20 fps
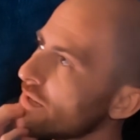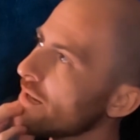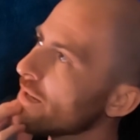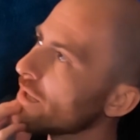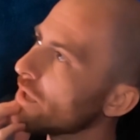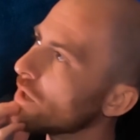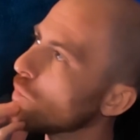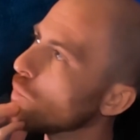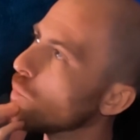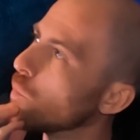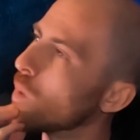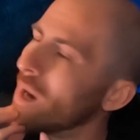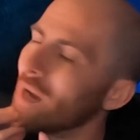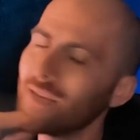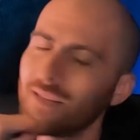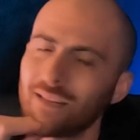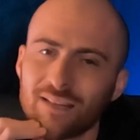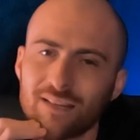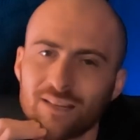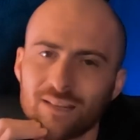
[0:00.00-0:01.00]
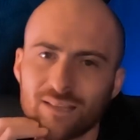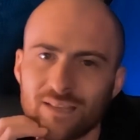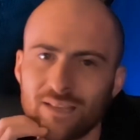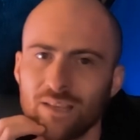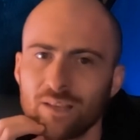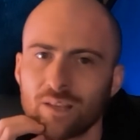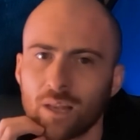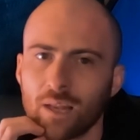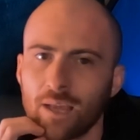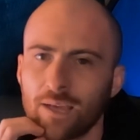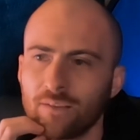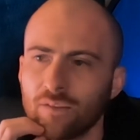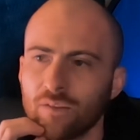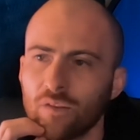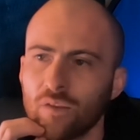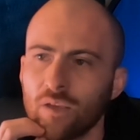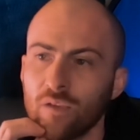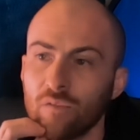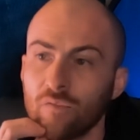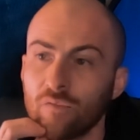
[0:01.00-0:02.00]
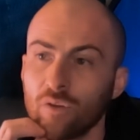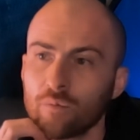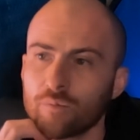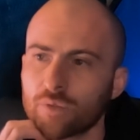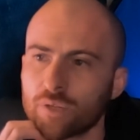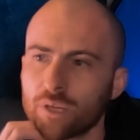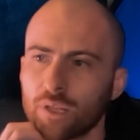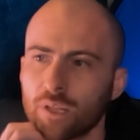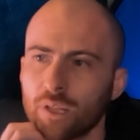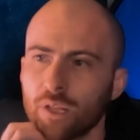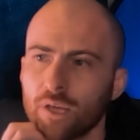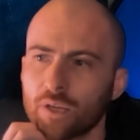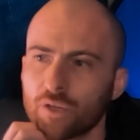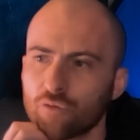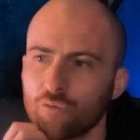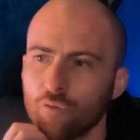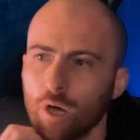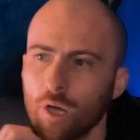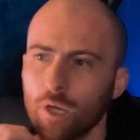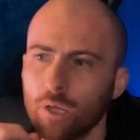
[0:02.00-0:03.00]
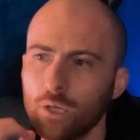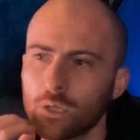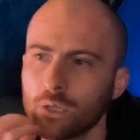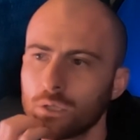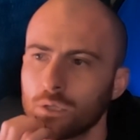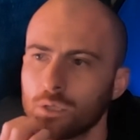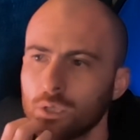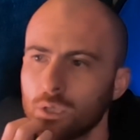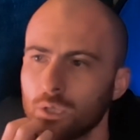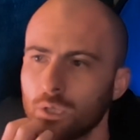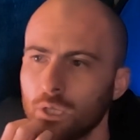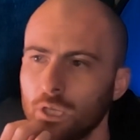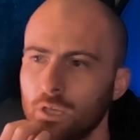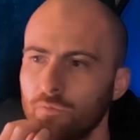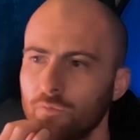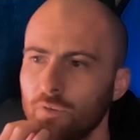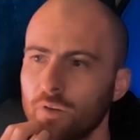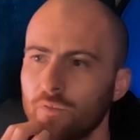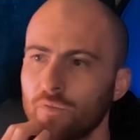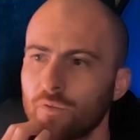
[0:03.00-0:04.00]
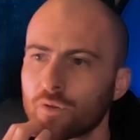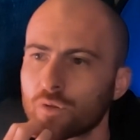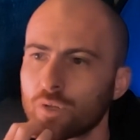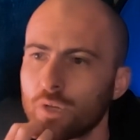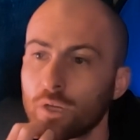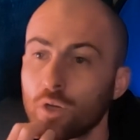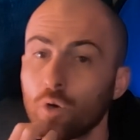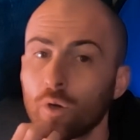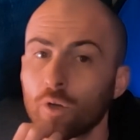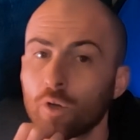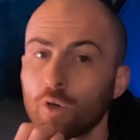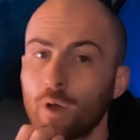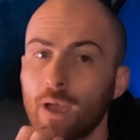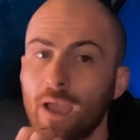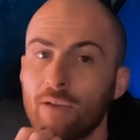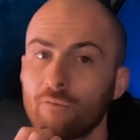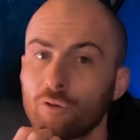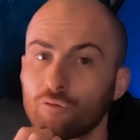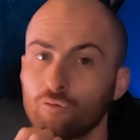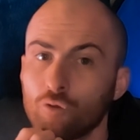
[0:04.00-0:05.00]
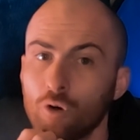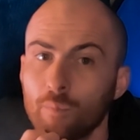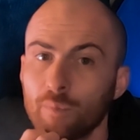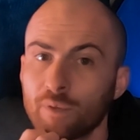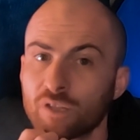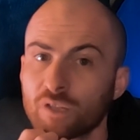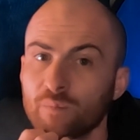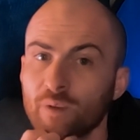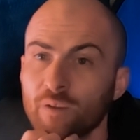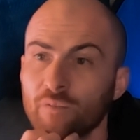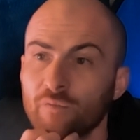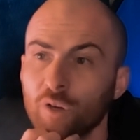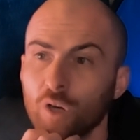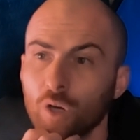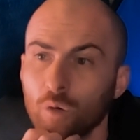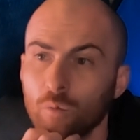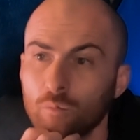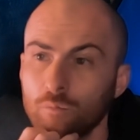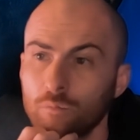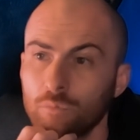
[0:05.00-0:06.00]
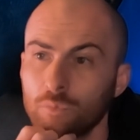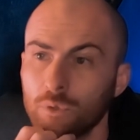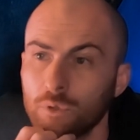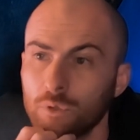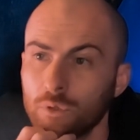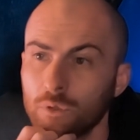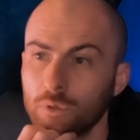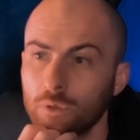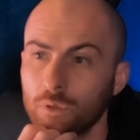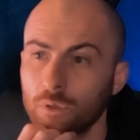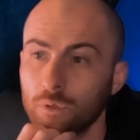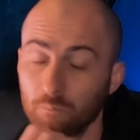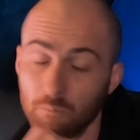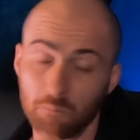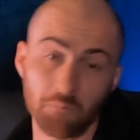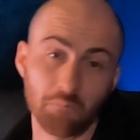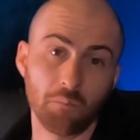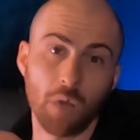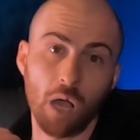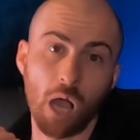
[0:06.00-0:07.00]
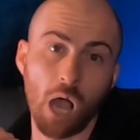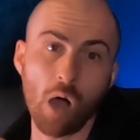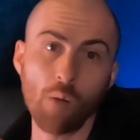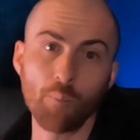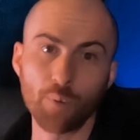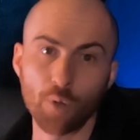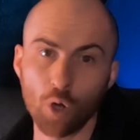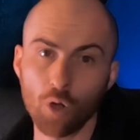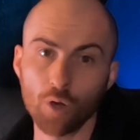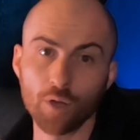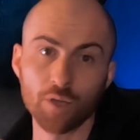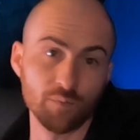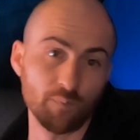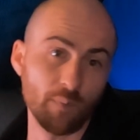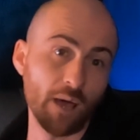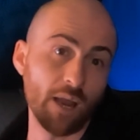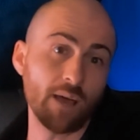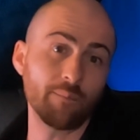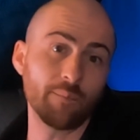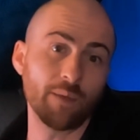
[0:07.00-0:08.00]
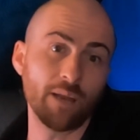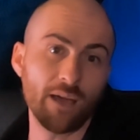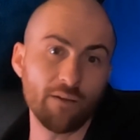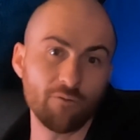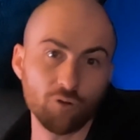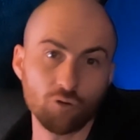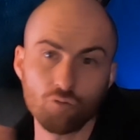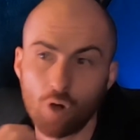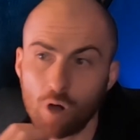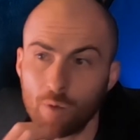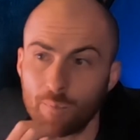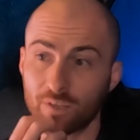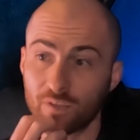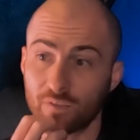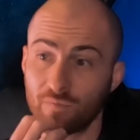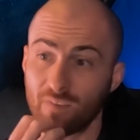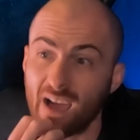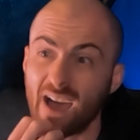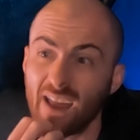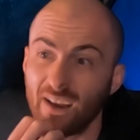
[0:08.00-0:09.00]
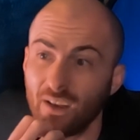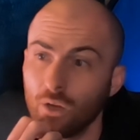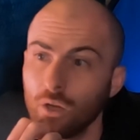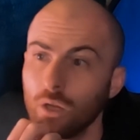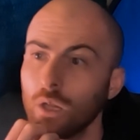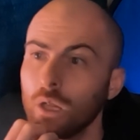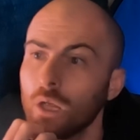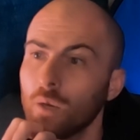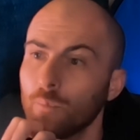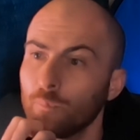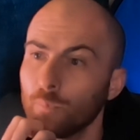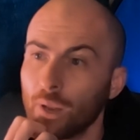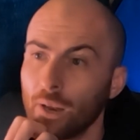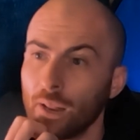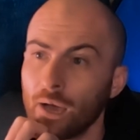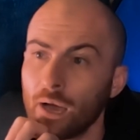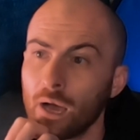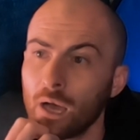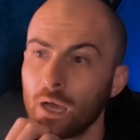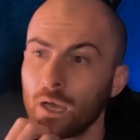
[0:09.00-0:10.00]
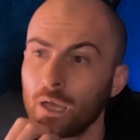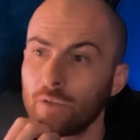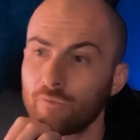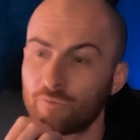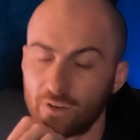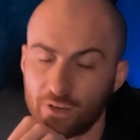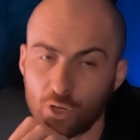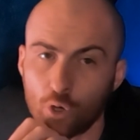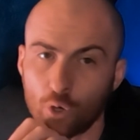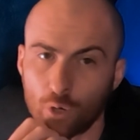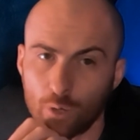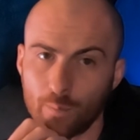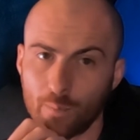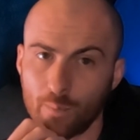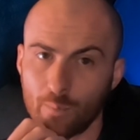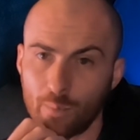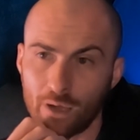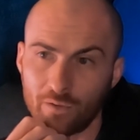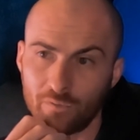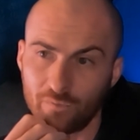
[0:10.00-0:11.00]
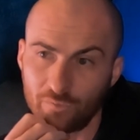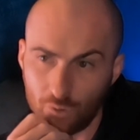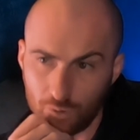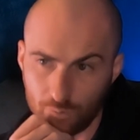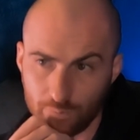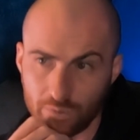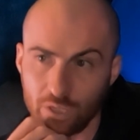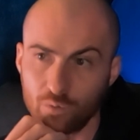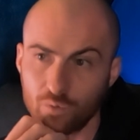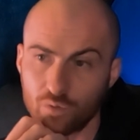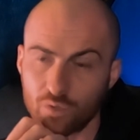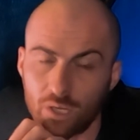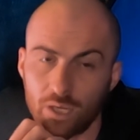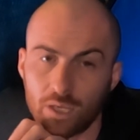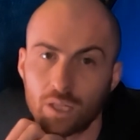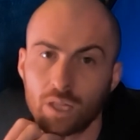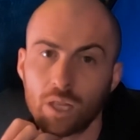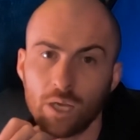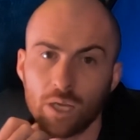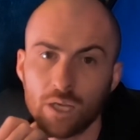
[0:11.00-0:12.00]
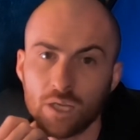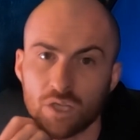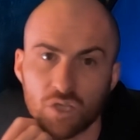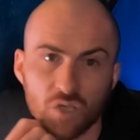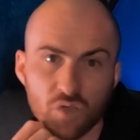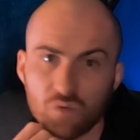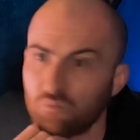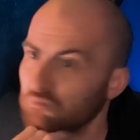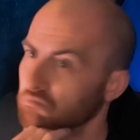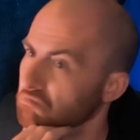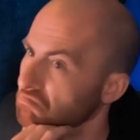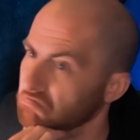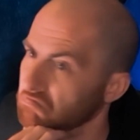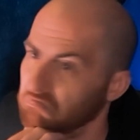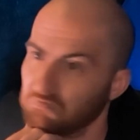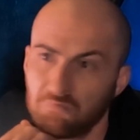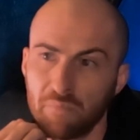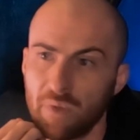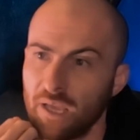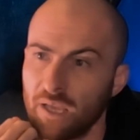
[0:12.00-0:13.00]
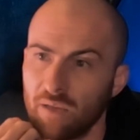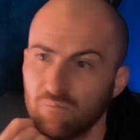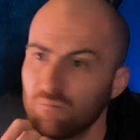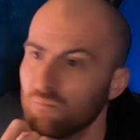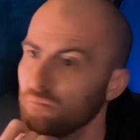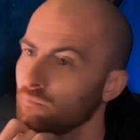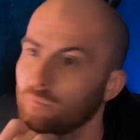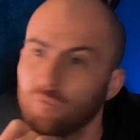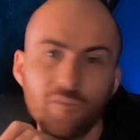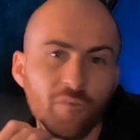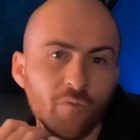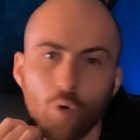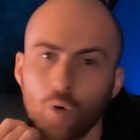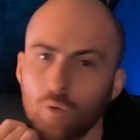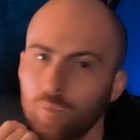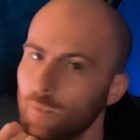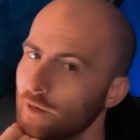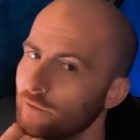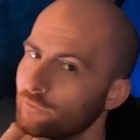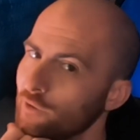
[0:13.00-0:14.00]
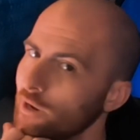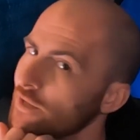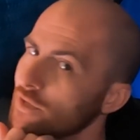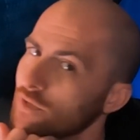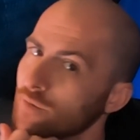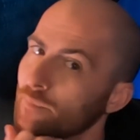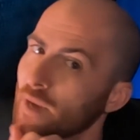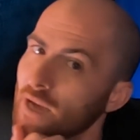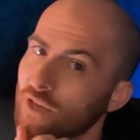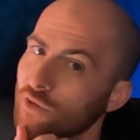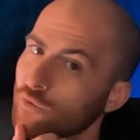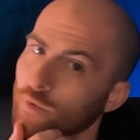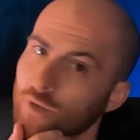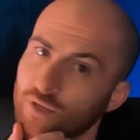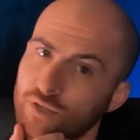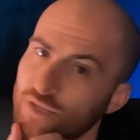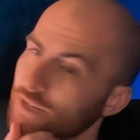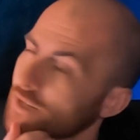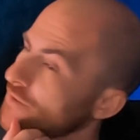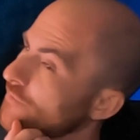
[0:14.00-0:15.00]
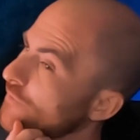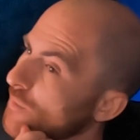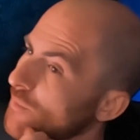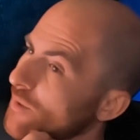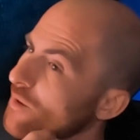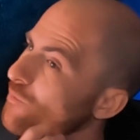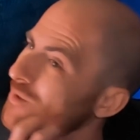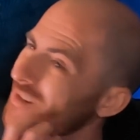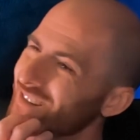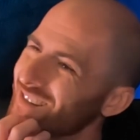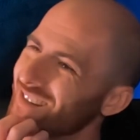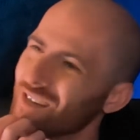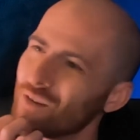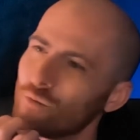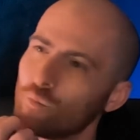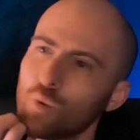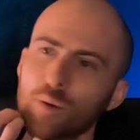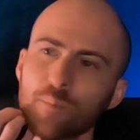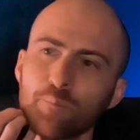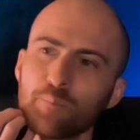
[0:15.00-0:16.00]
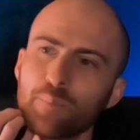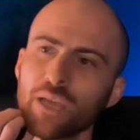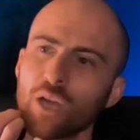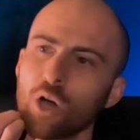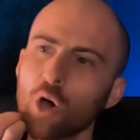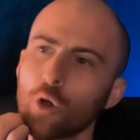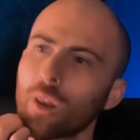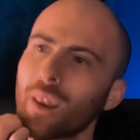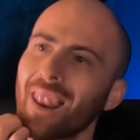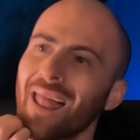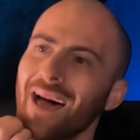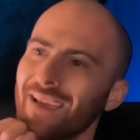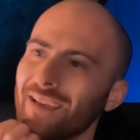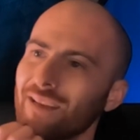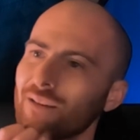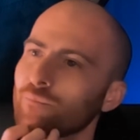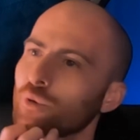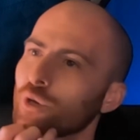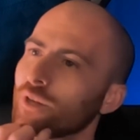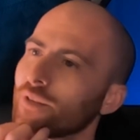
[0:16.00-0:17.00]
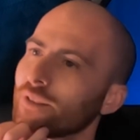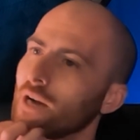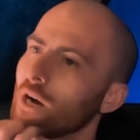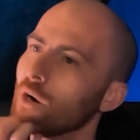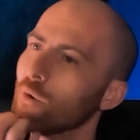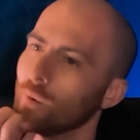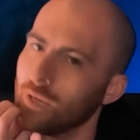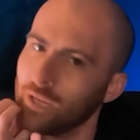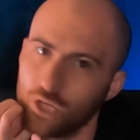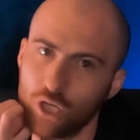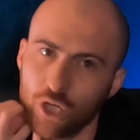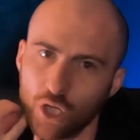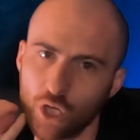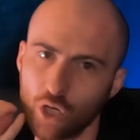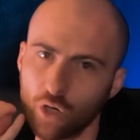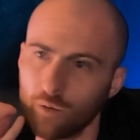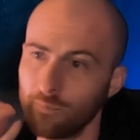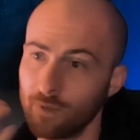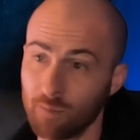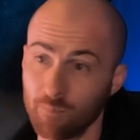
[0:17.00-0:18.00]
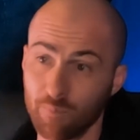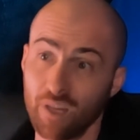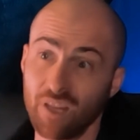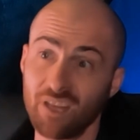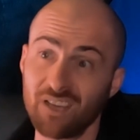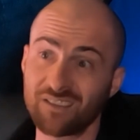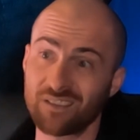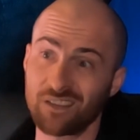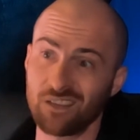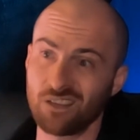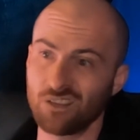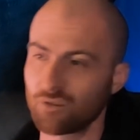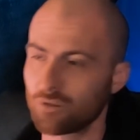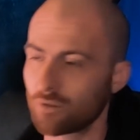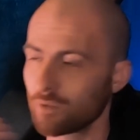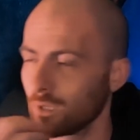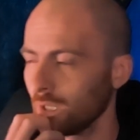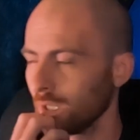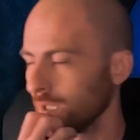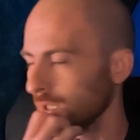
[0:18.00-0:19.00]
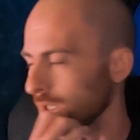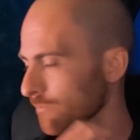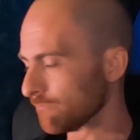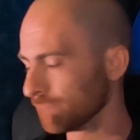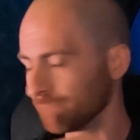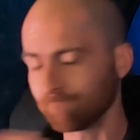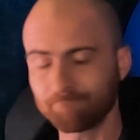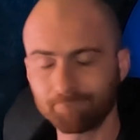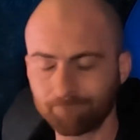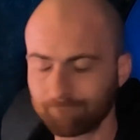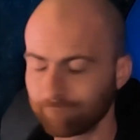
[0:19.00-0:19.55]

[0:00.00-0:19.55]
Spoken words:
like, why did this see the light of day? Films like this, right? Even if it was like, oh, I got Eric Roberts in my film. I'll be honest, man, I'm an Eric Roberts fan. But if I got him in my film and it was like this, mate, four of my friends at best would have seen this film. It wouldn't be online, put it that way. You know what I mean? But this is. Don't